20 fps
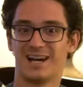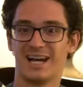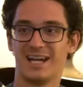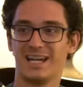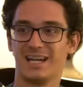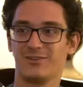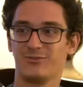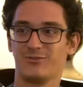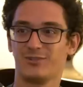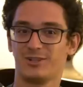I
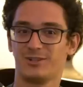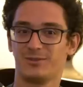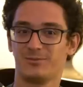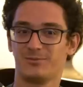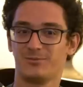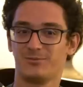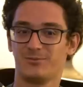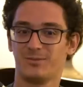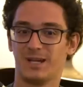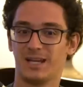have
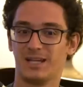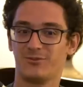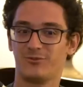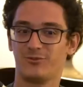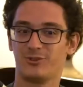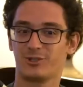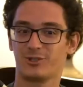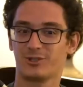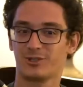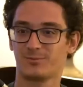
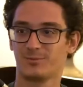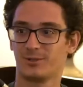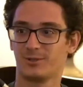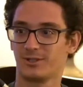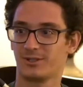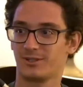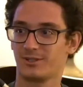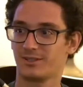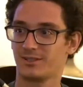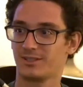Fischer's
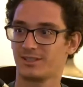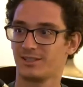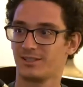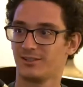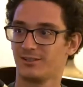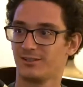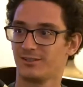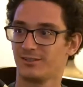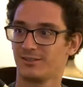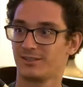book
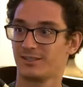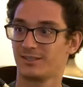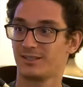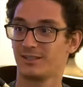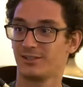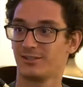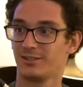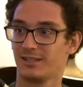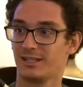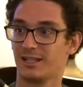still
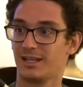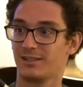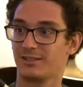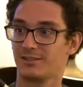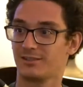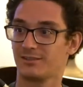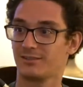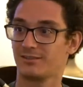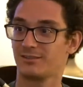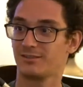in
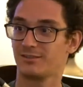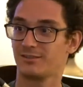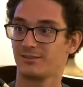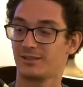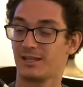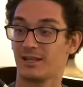that form of